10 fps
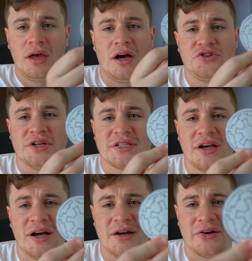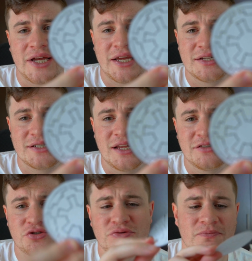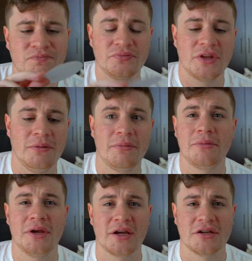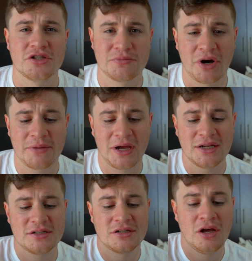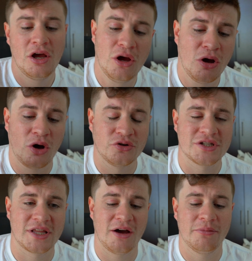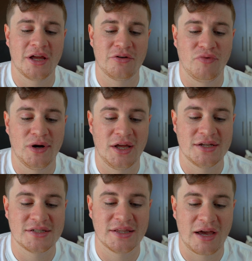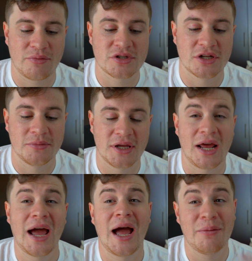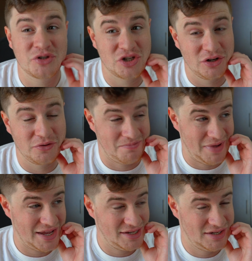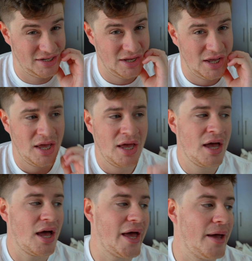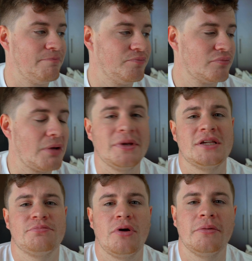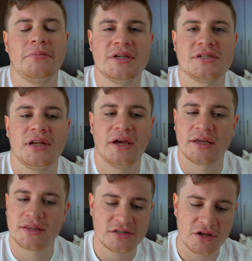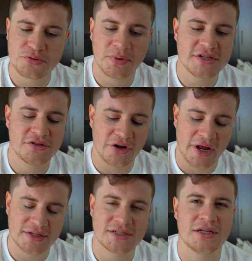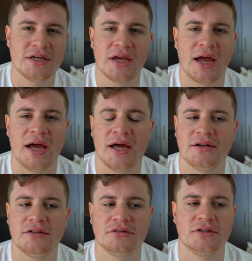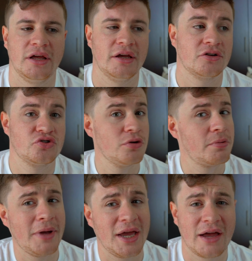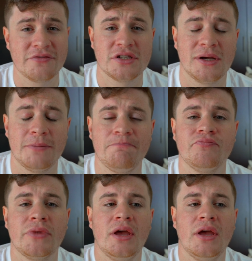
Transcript: I tried to cut out a stencil that maybe I could spray paint onto the helmet and realised that that was going to be an absolute mess. My biggest problem is there's loads of places on Etsy and Trooper Bay have some